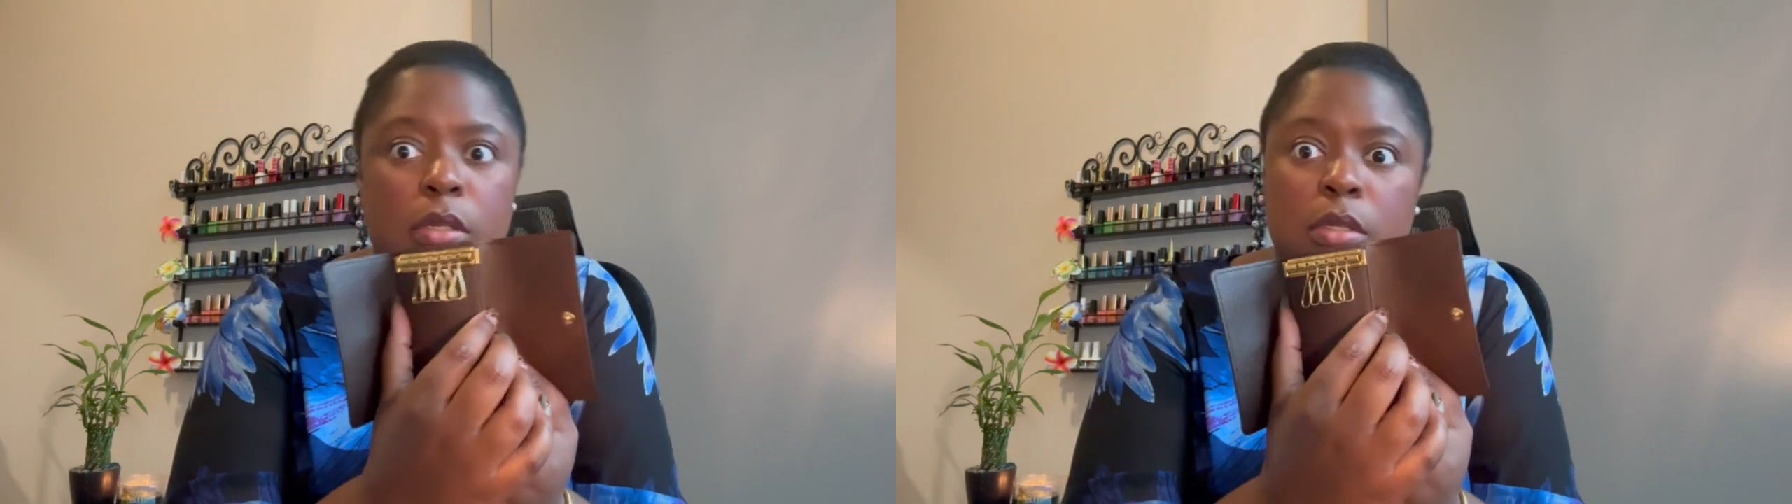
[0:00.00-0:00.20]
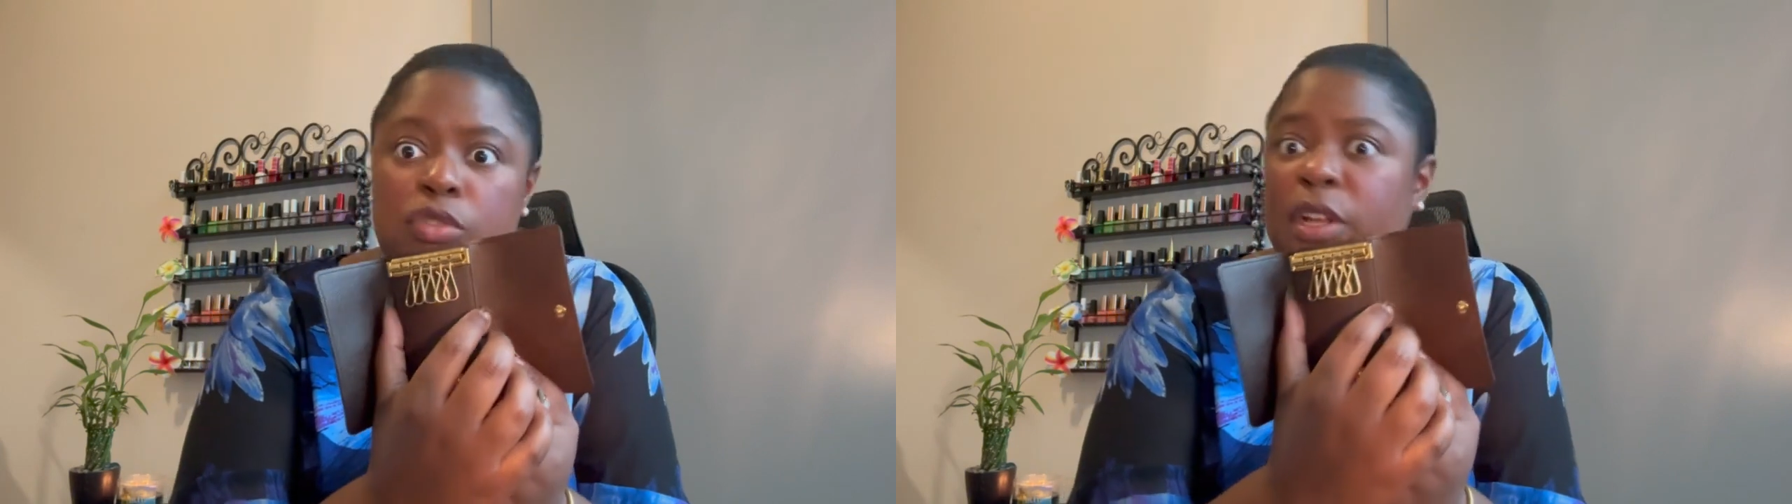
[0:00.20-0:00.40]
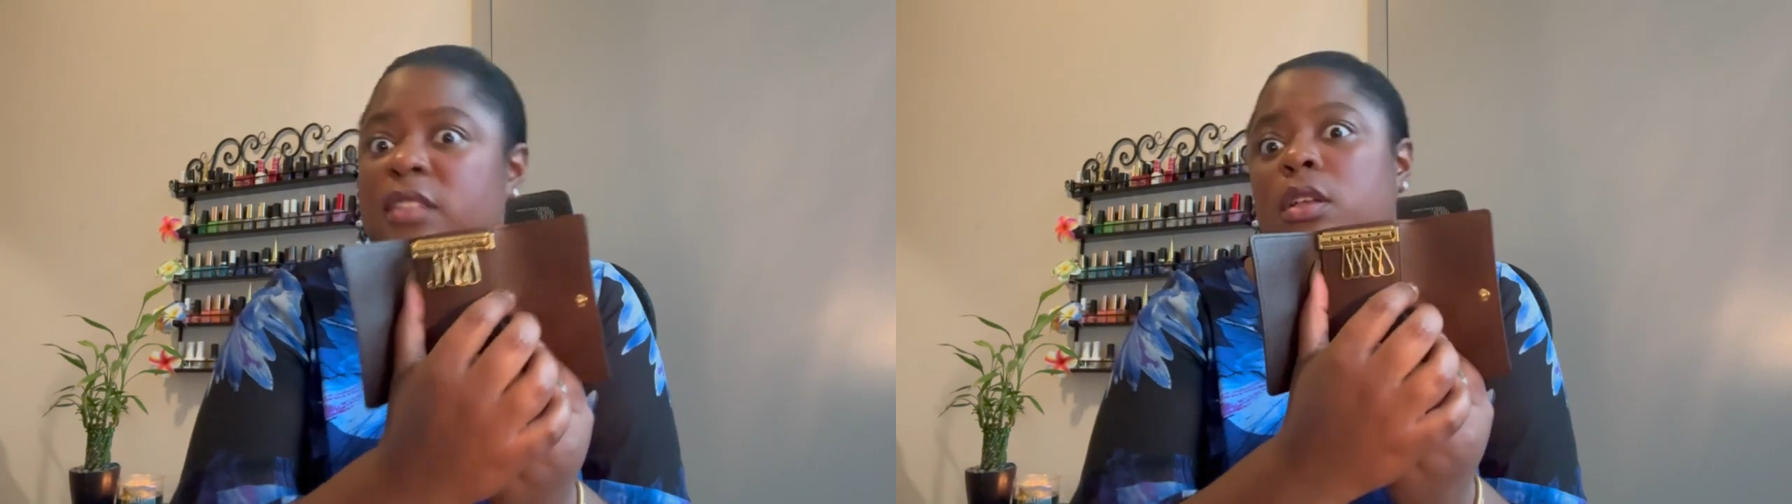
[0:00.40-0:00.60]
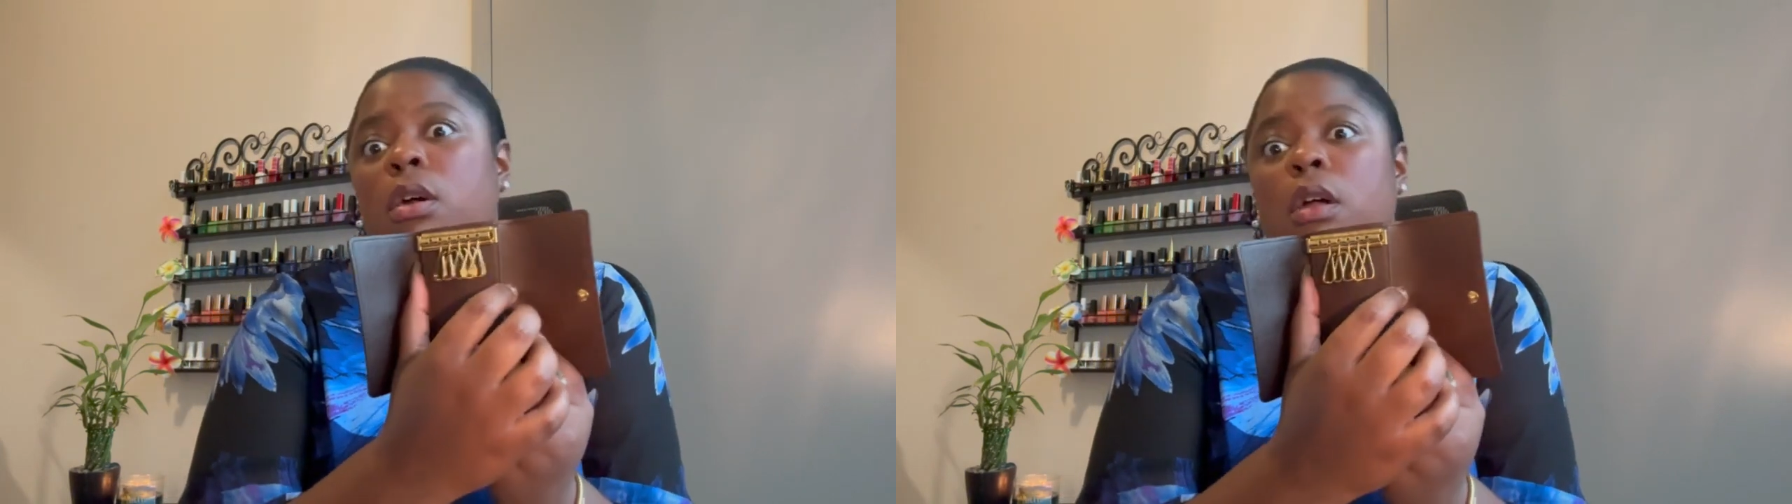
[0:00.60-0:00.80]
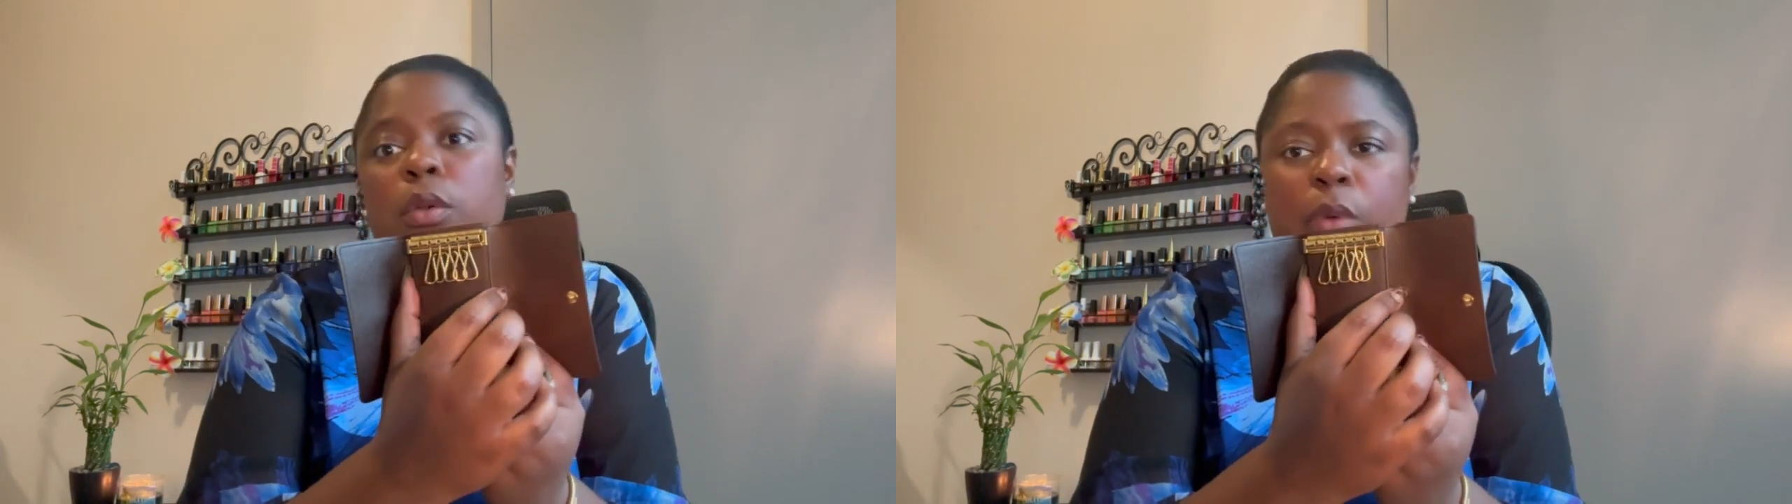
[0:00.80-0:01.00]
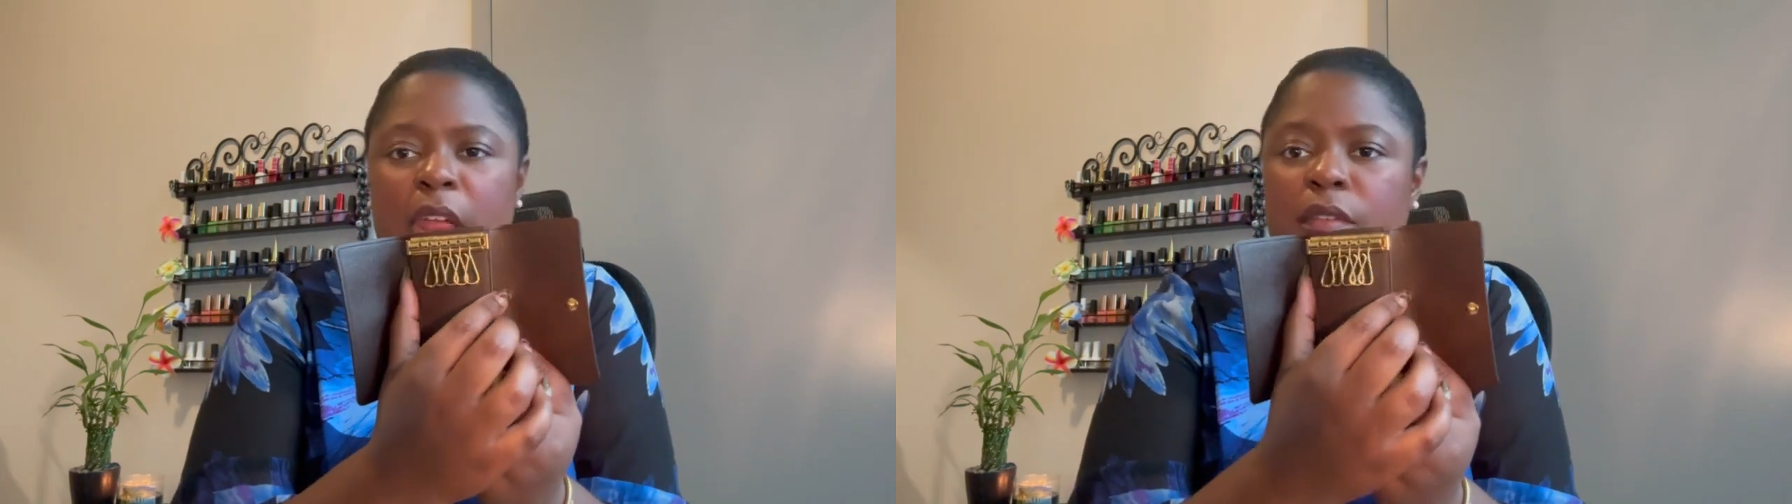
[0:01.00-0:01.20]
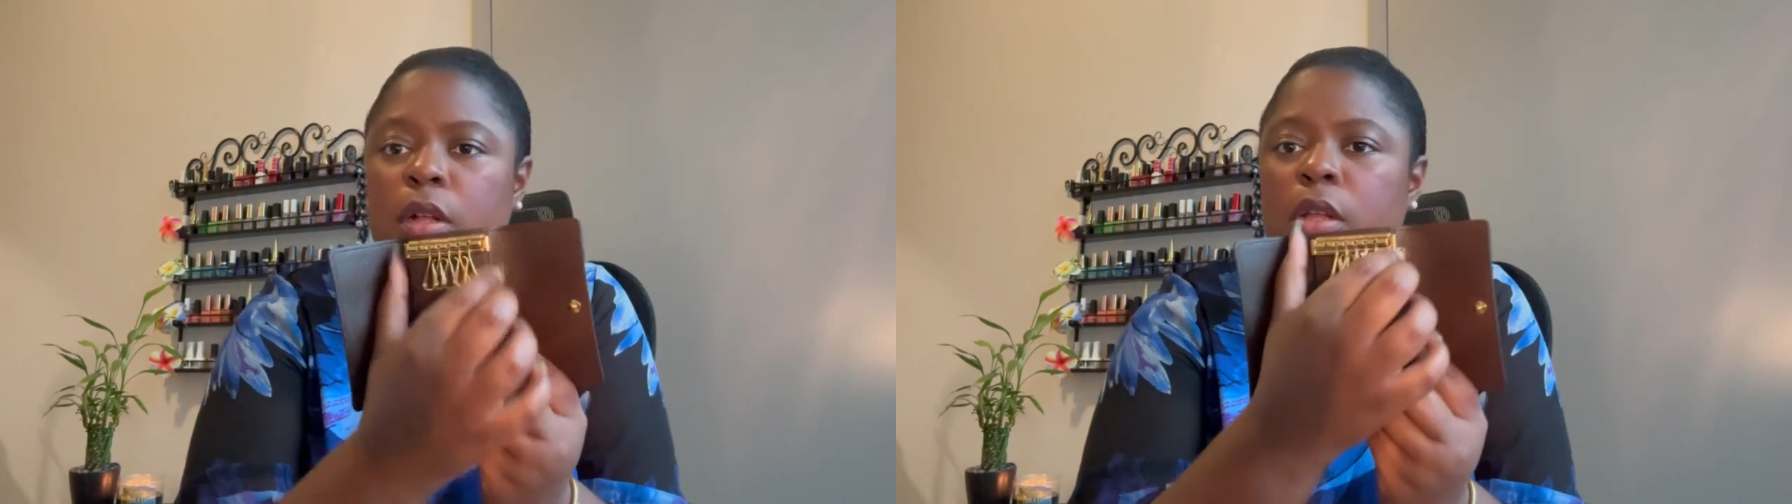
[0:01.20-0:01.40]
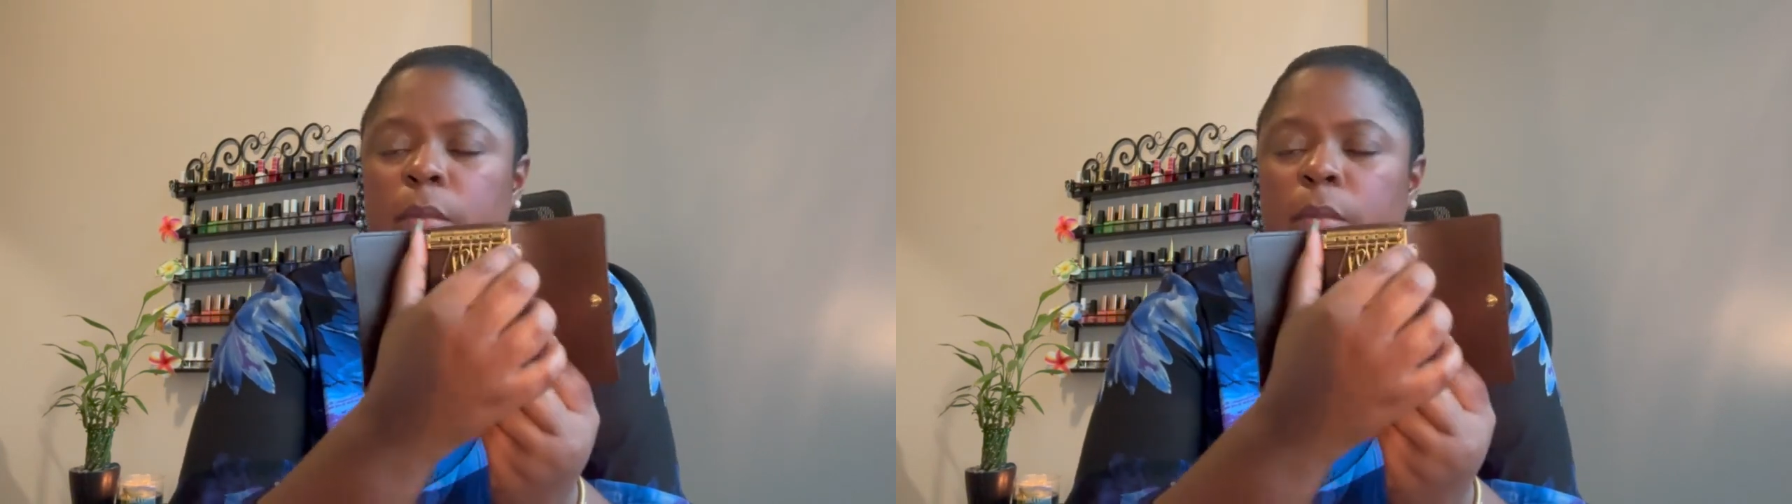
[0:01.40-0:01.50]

transit card, whatever,